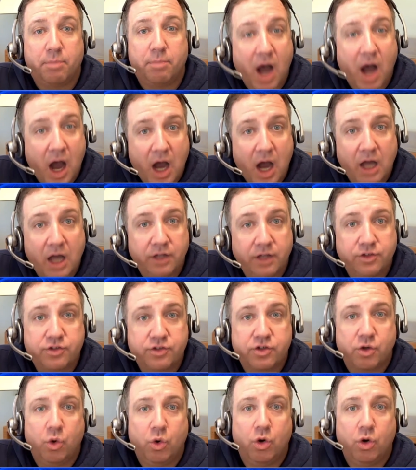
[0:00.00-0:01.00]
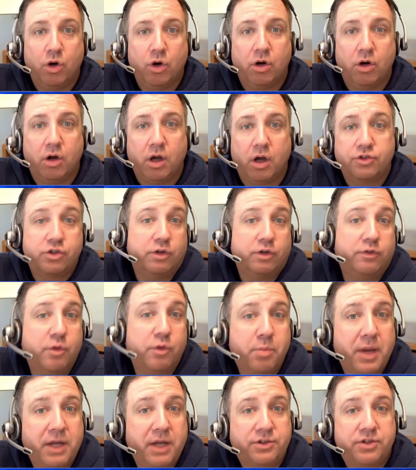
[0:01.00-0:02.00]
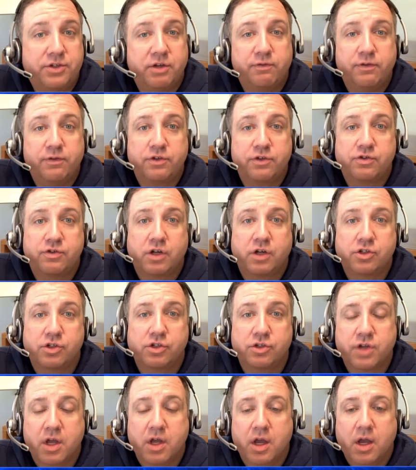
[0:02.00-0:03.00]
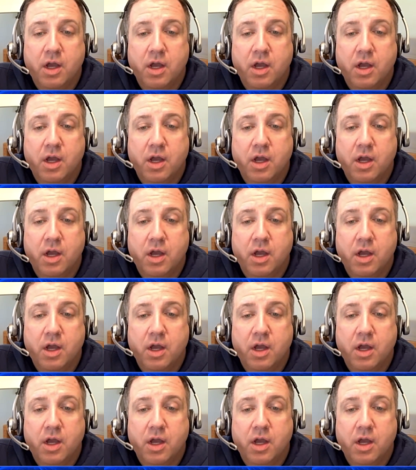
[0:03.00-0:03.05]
pods or uh, server-based infrastructures,